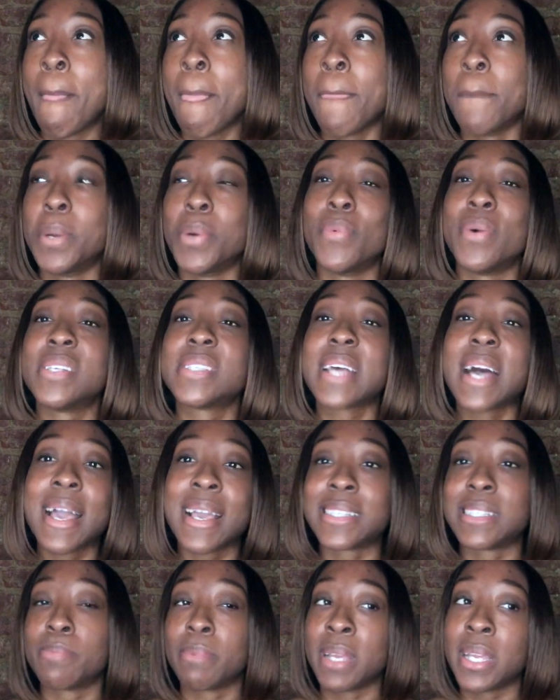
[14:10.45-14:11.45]
But once I
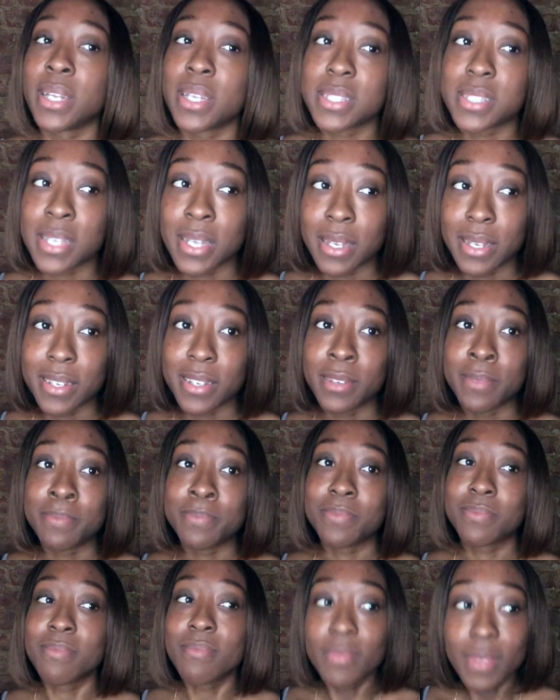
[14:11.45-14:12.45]
explained it to
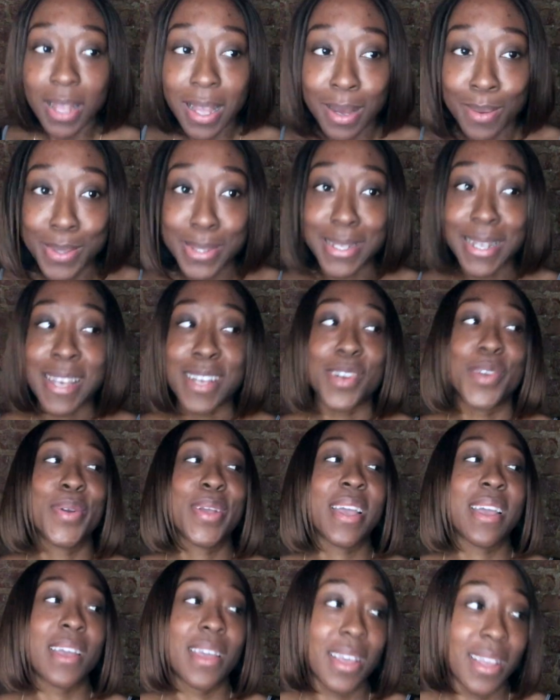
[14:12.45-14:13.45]
him, I was like,
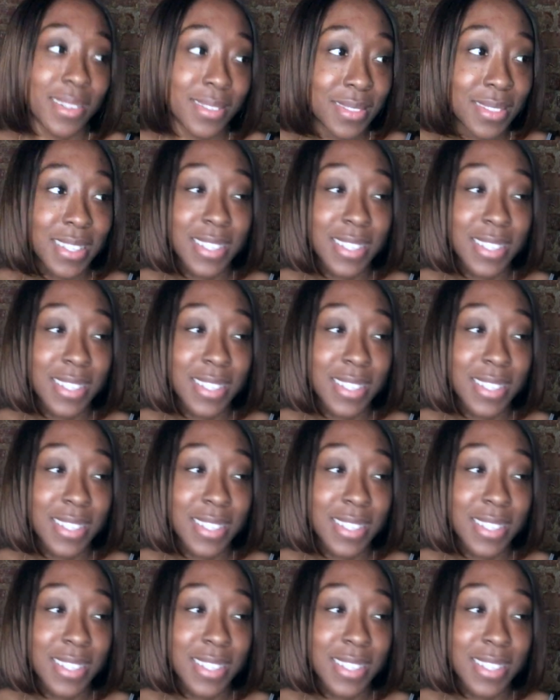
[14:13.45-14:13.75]
"Okay,